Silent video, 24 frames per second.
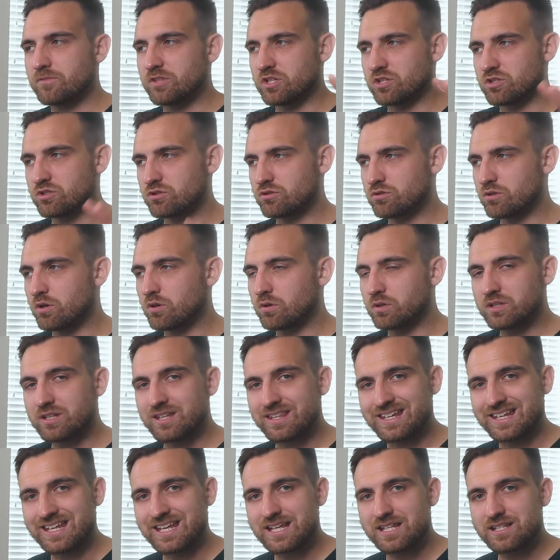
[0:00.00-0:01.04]
the stroke
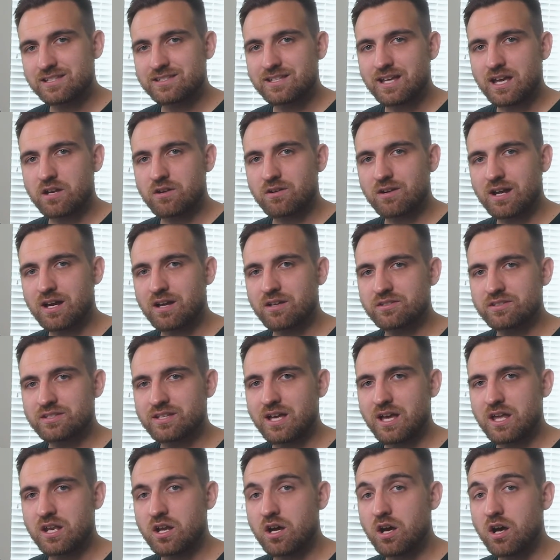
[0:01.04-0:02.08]
to the inside or
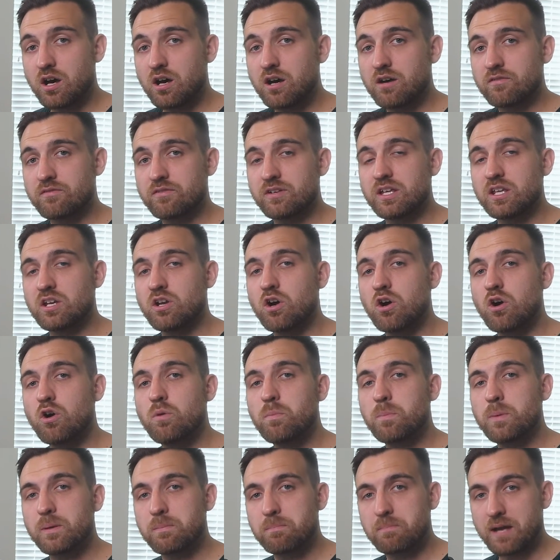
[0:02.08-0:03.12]
outside of an
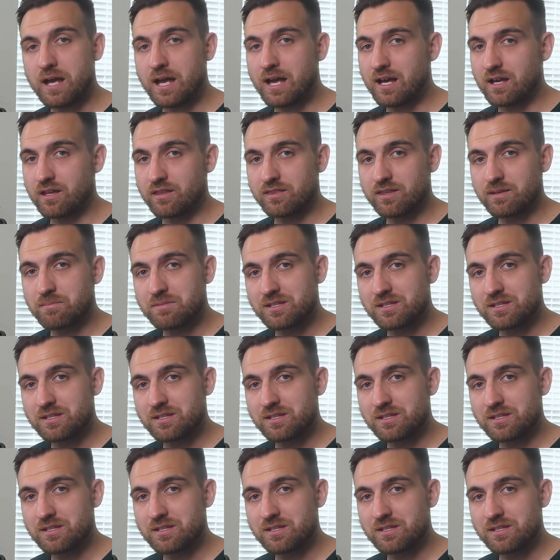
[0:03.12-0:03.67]
open path.